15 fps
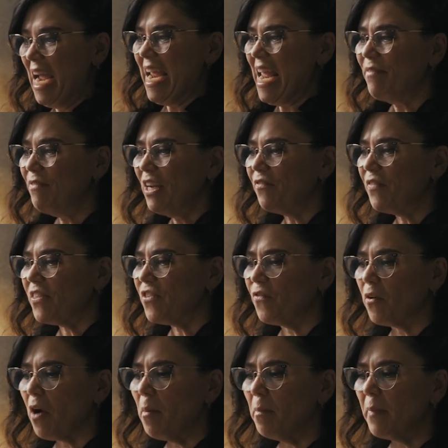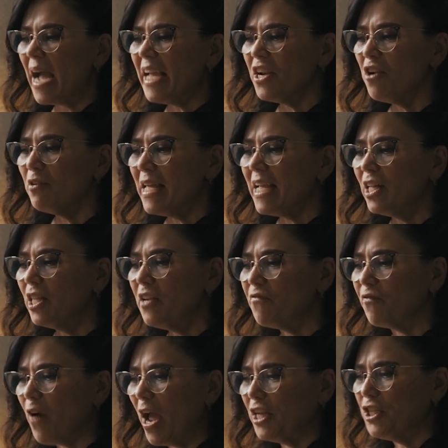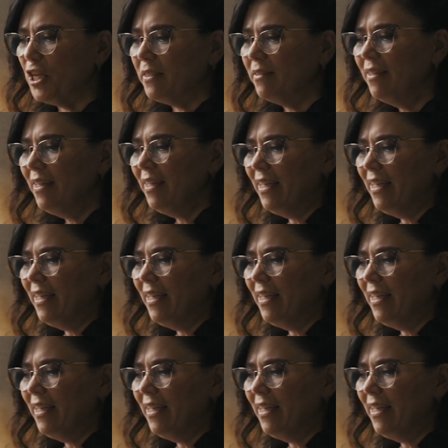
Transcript: even if it's for a minor legal infraction.